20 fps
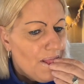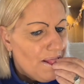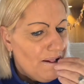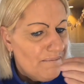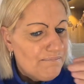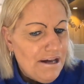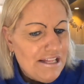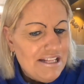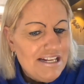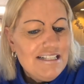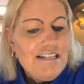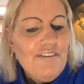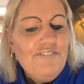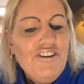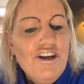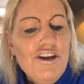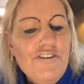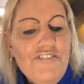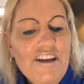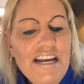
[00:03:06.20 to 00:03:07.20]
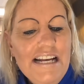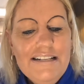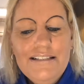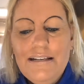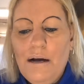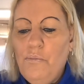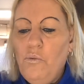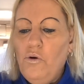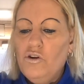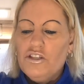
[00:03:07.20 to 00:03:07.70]
But there's a few things
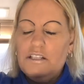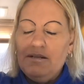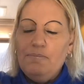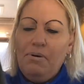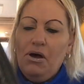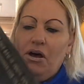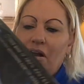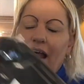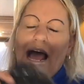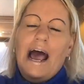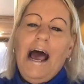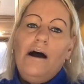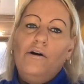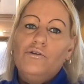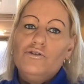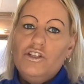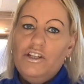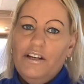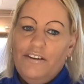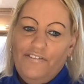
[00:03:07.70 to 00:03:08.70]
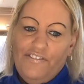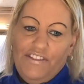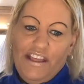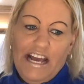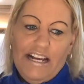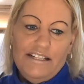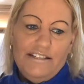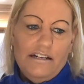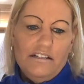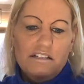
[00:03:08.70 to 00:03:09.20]
I want to pull out of
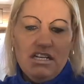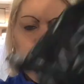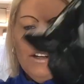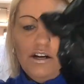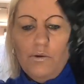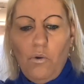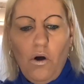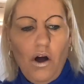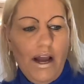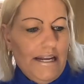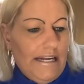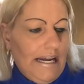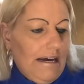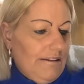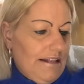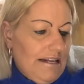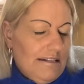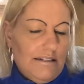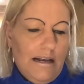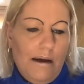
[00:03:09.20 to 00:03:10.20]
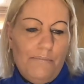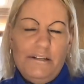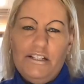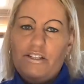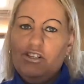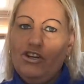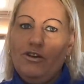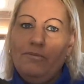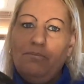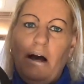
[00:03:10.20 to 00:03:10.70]
this. I don't know why now that's come in
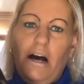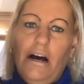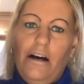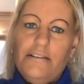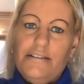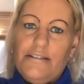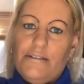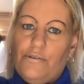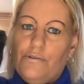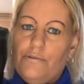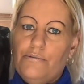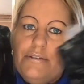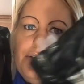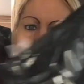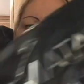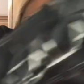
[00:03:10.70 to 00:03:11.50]
2 parcels,